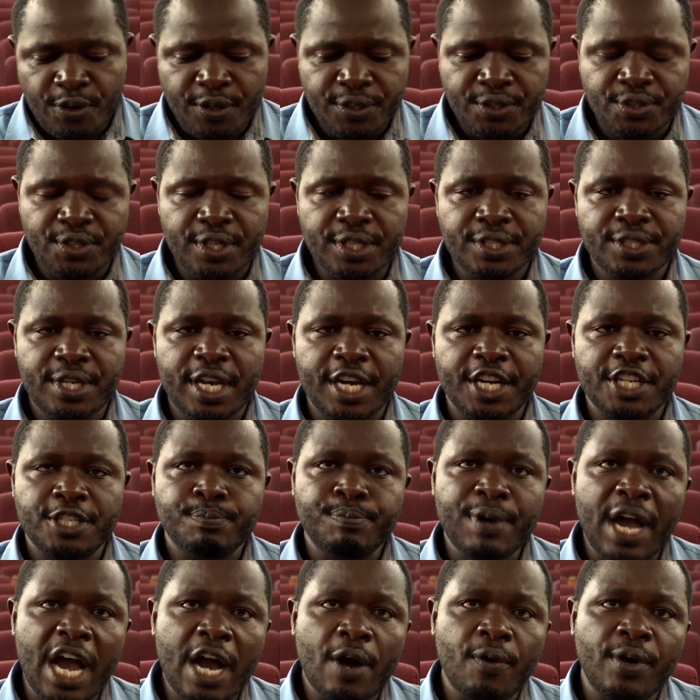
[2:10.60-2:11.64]
and
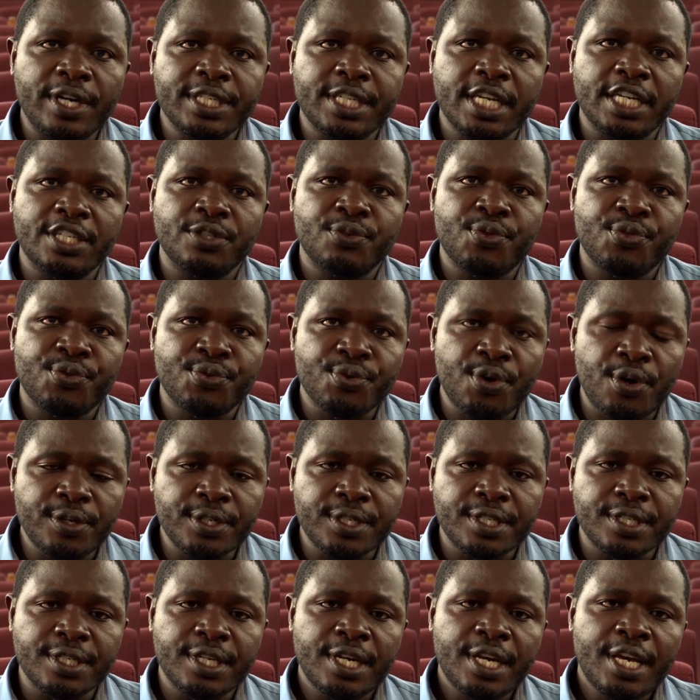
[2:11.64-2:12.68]
Reverend Evans
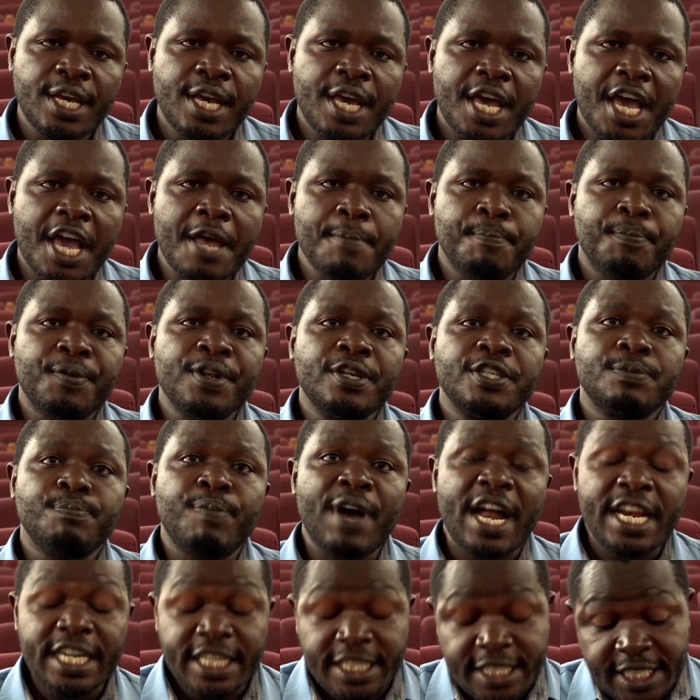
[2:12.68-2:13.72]
Mutamba of
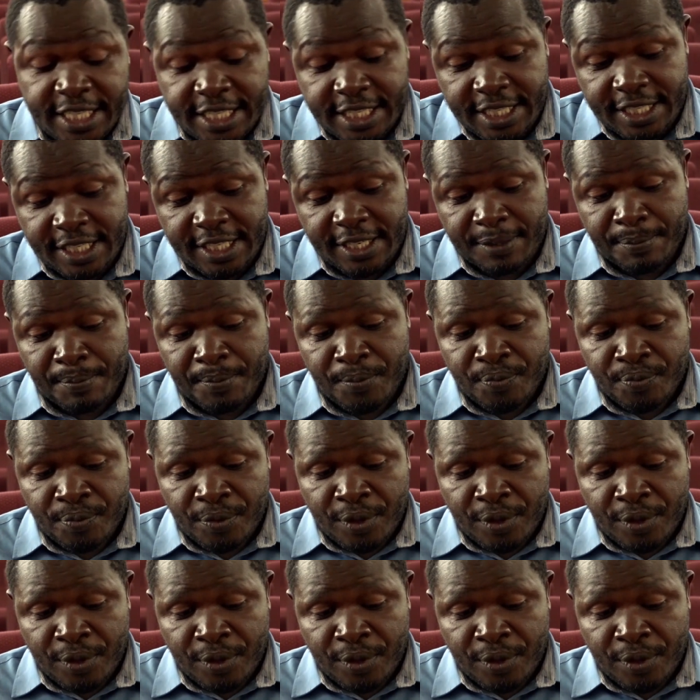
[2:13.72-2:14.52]
Nairobi Baptist Church.